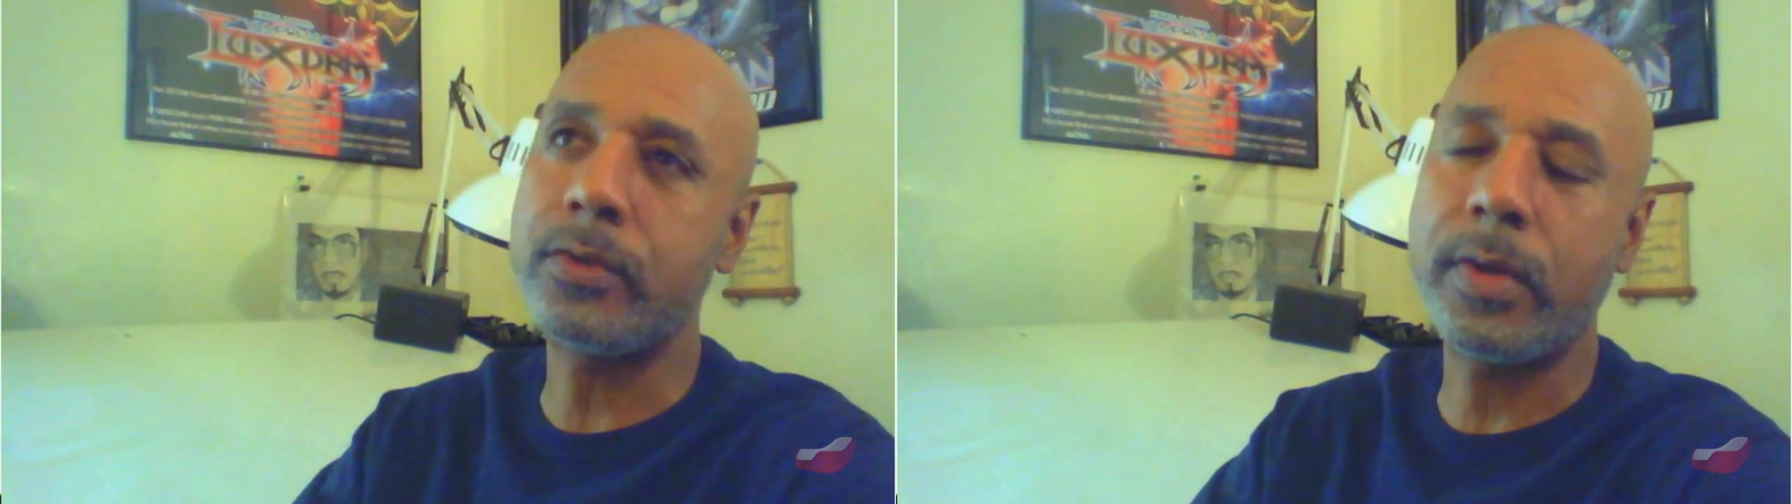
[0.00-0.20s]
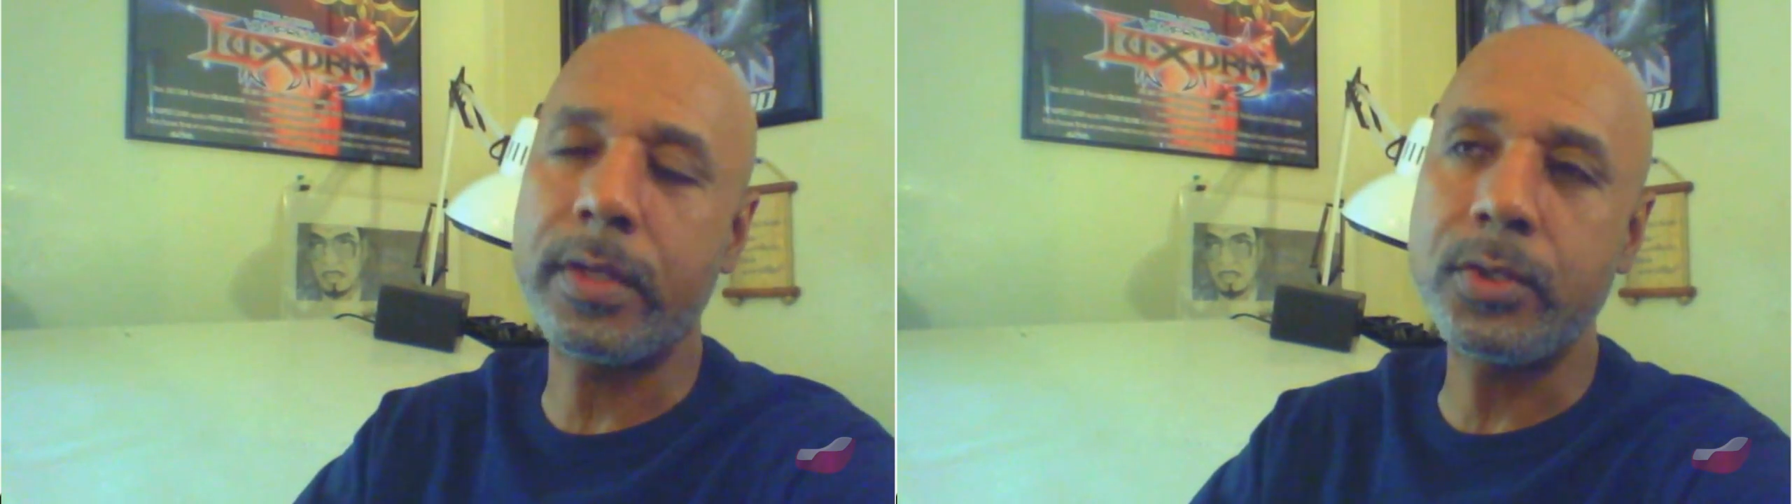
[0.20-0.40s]
I
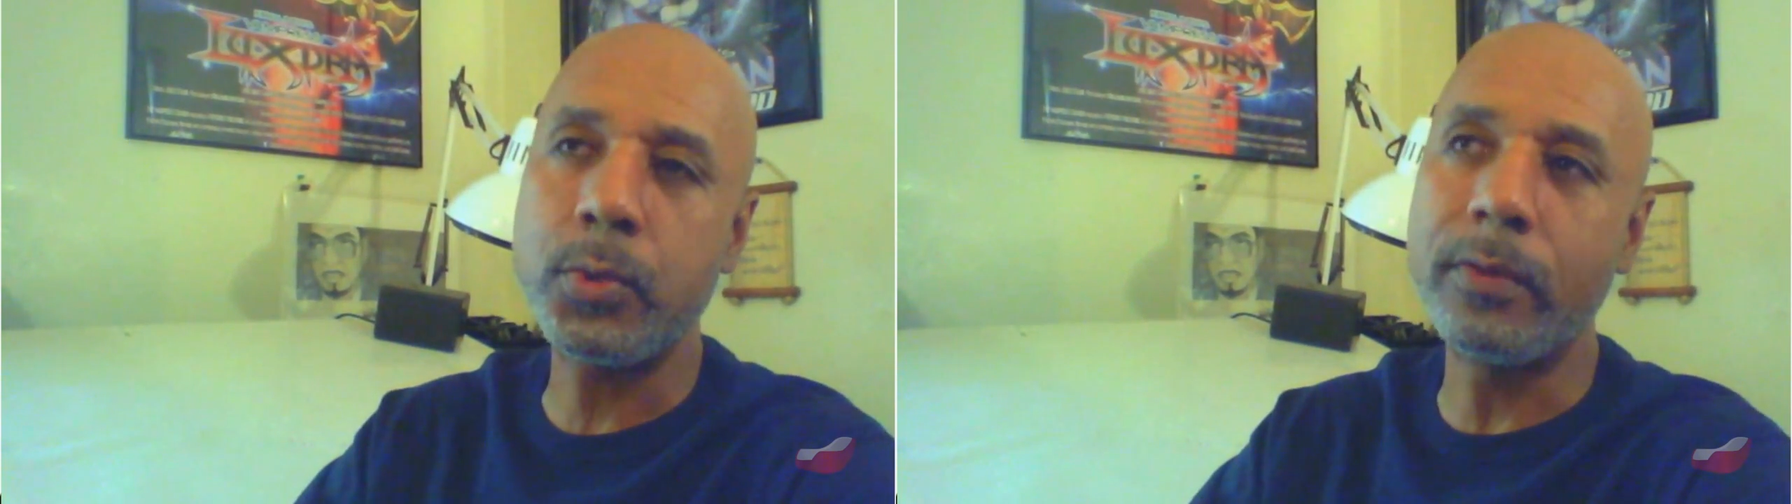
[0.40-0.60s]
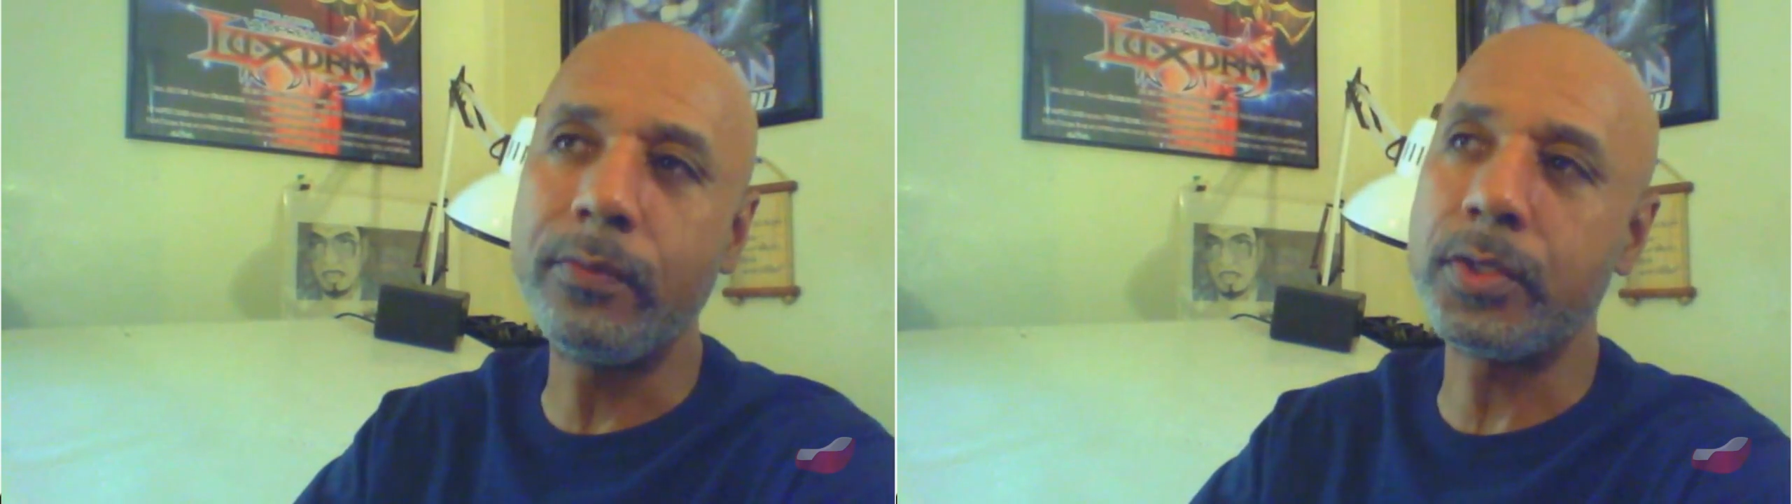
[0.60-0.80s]
was around
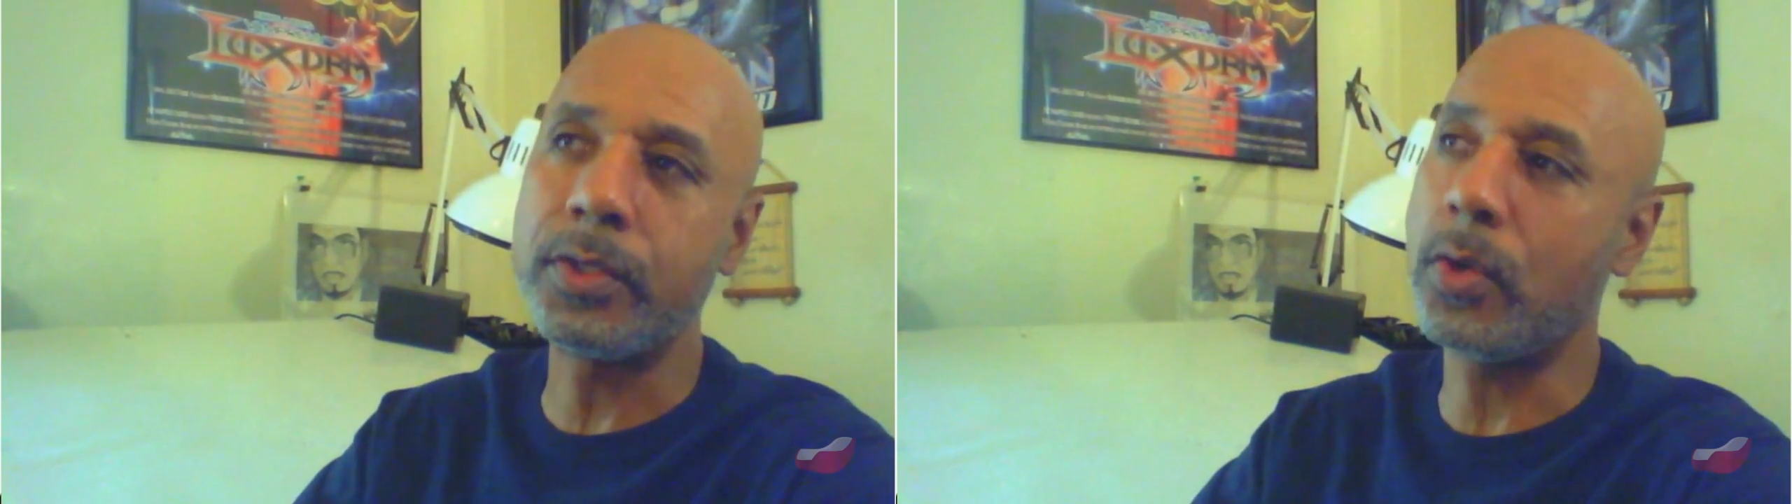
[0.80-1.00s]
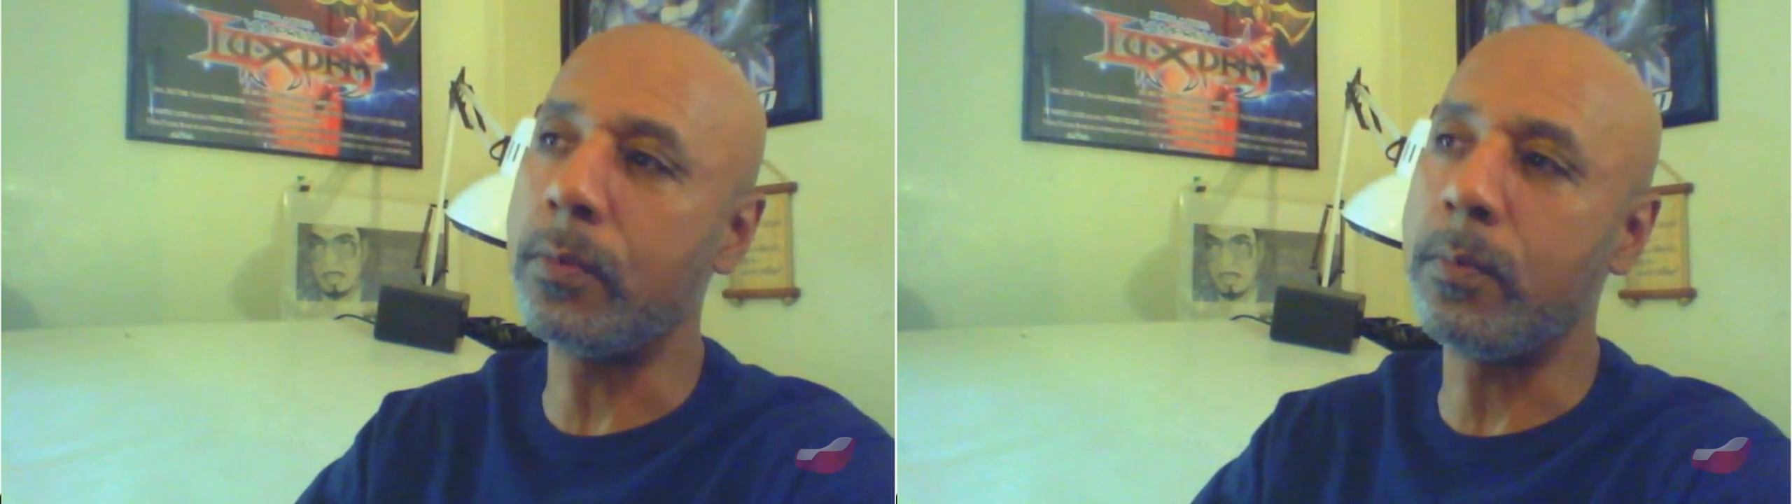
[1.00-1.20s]
12
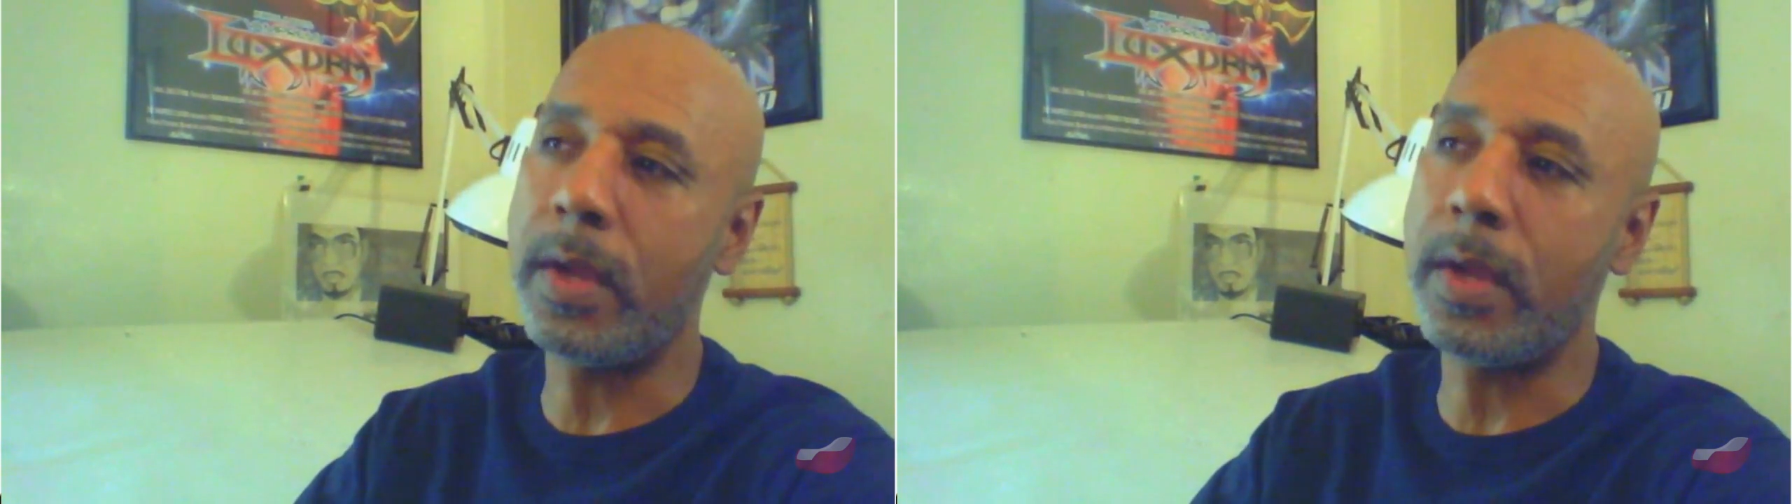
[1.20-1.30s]
years old,